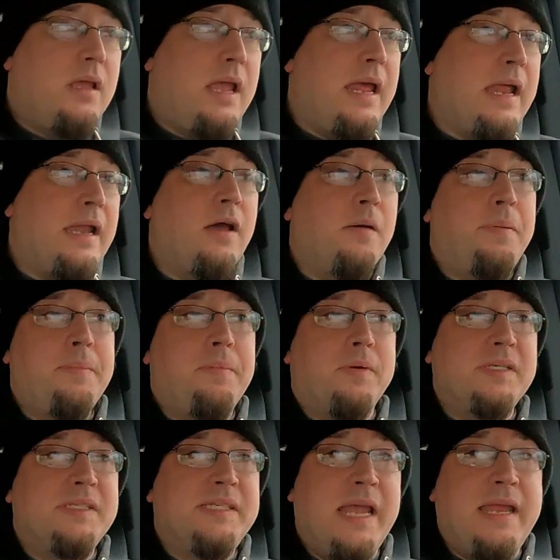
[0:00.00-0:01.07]
And I know people
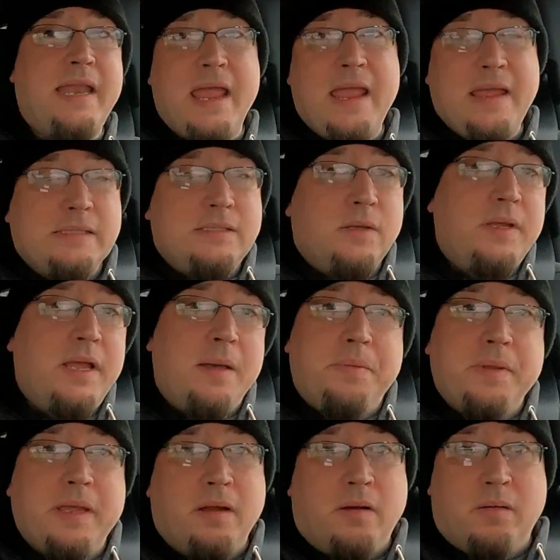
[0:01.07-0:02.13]
are saying, hey, it's only up,
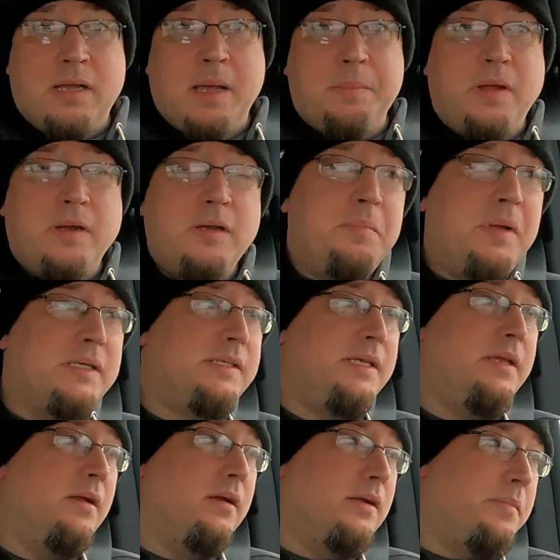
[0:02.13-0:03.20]
you know, a couple $100
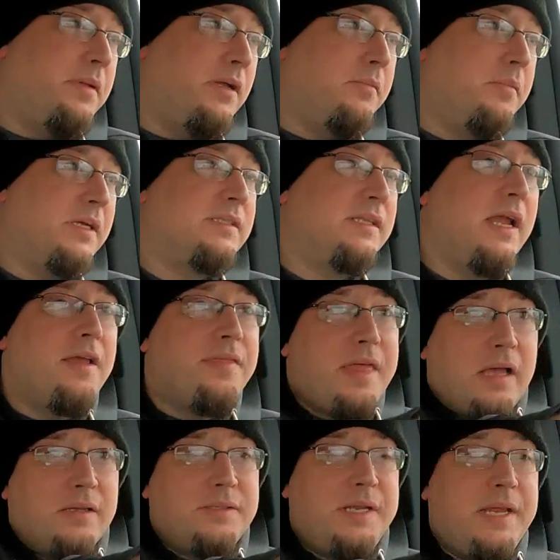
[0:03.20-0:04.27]
here, a couple $100 there,
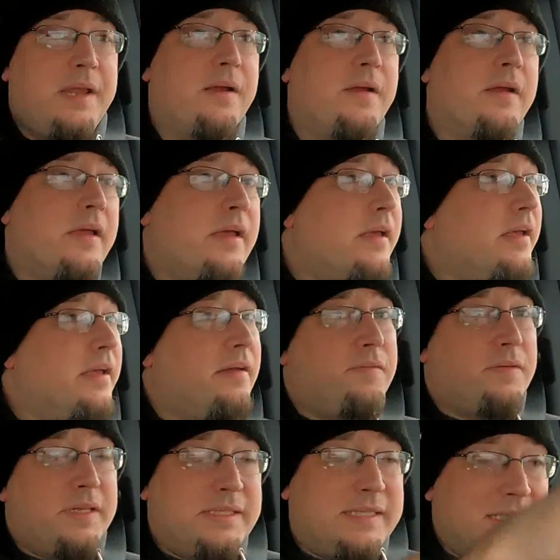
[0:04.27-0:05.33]
$1,000 here.
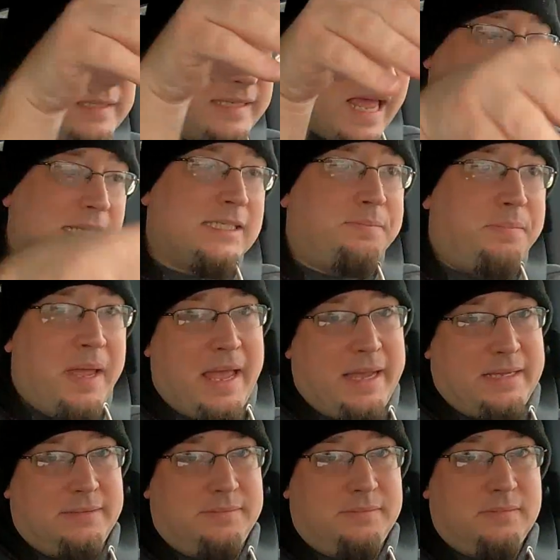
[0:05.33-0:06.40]
For this exact
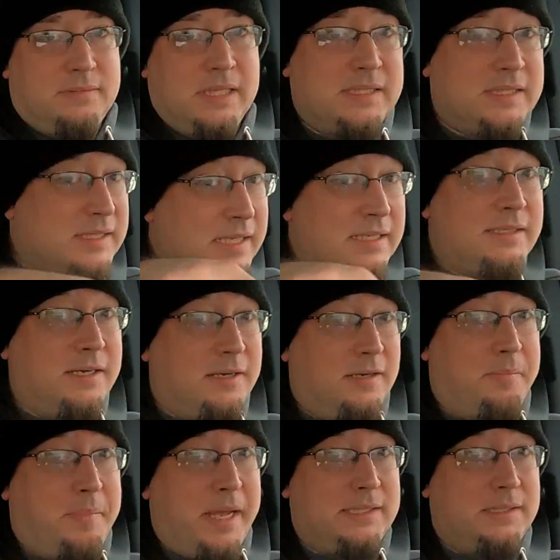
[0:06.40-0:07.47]
spec, this is
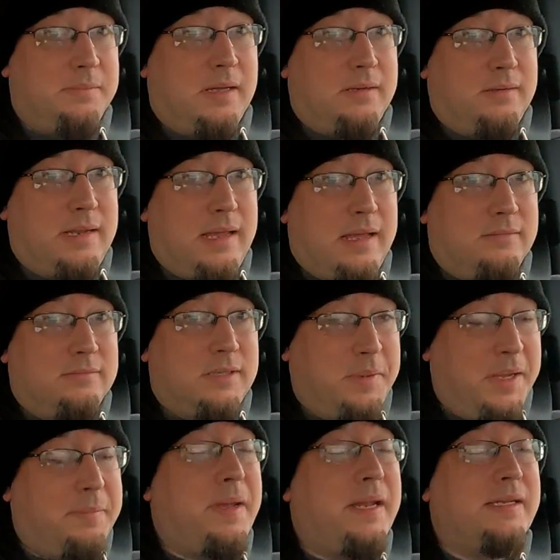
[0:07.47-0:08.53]
considered a base model now. The
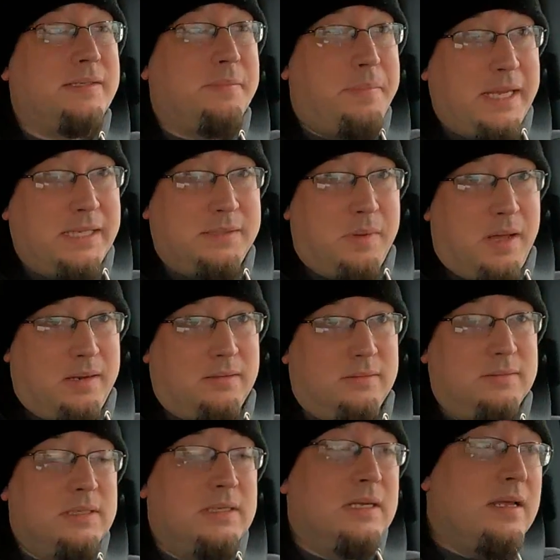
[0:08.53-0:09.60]
Big Bend is a base model.